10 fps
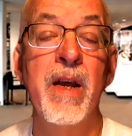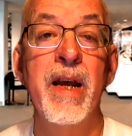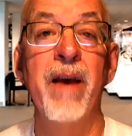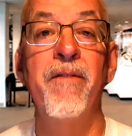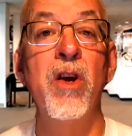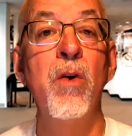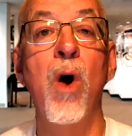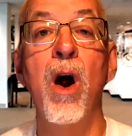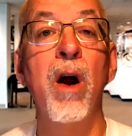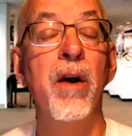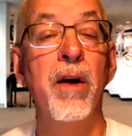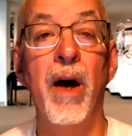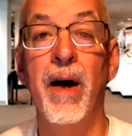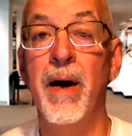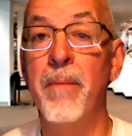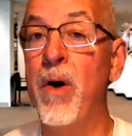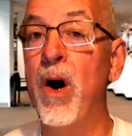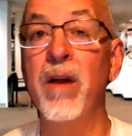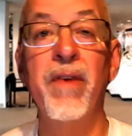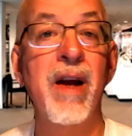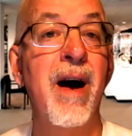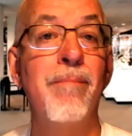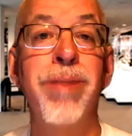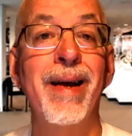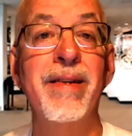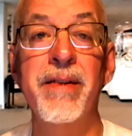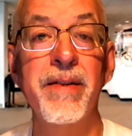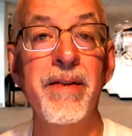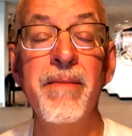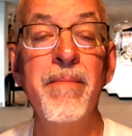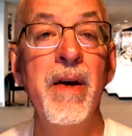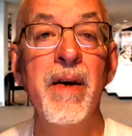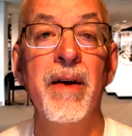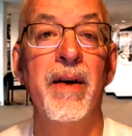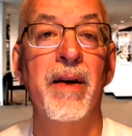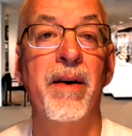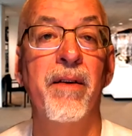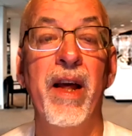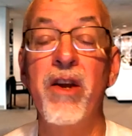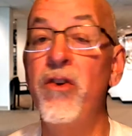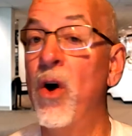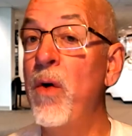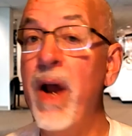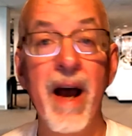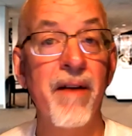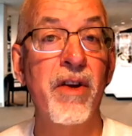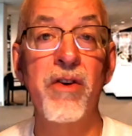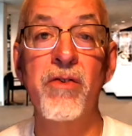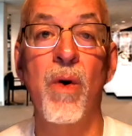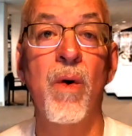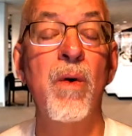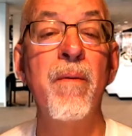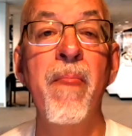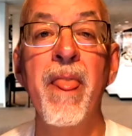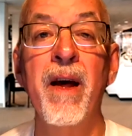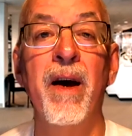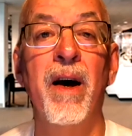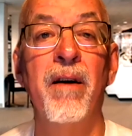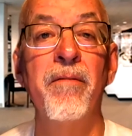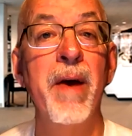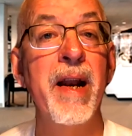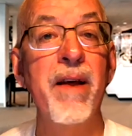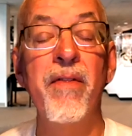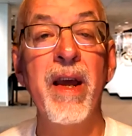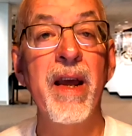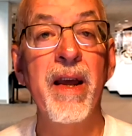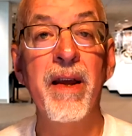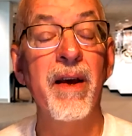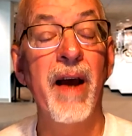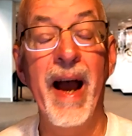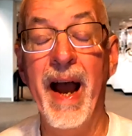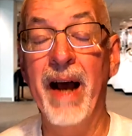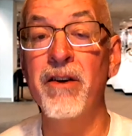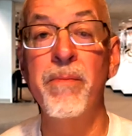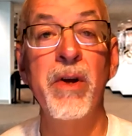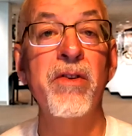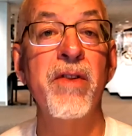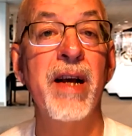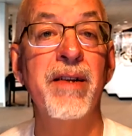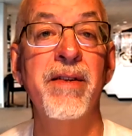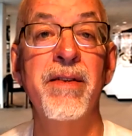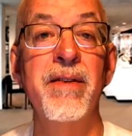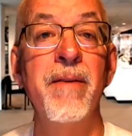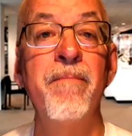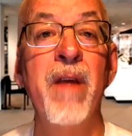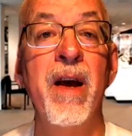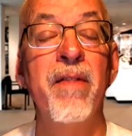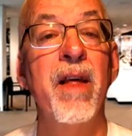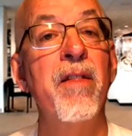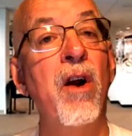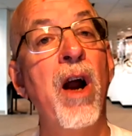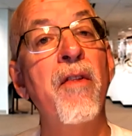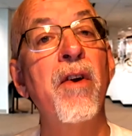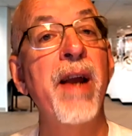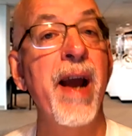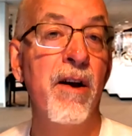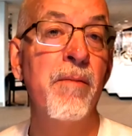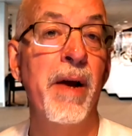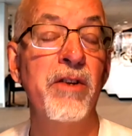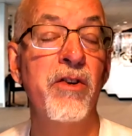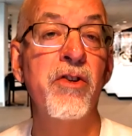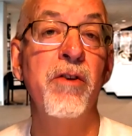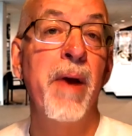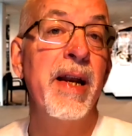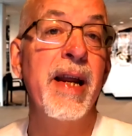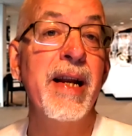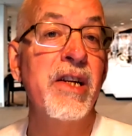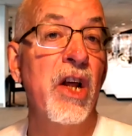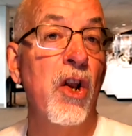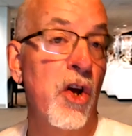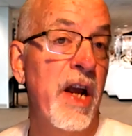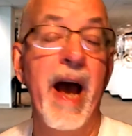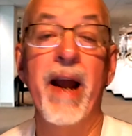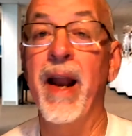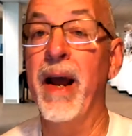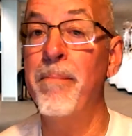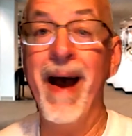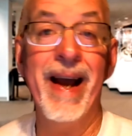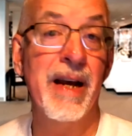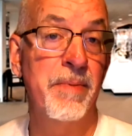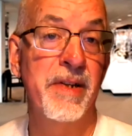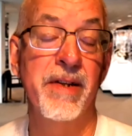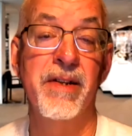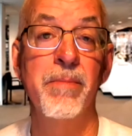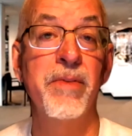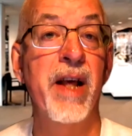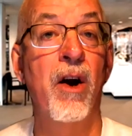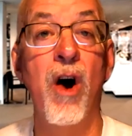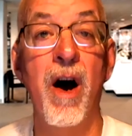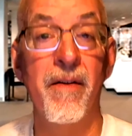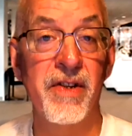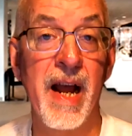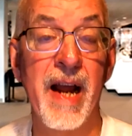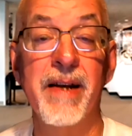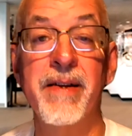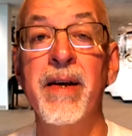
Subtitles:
If you are part of a complex system that you don't have control of many of the attributes of that system, then there are other countermeasures you may need to look at, like backup systems that are off-site,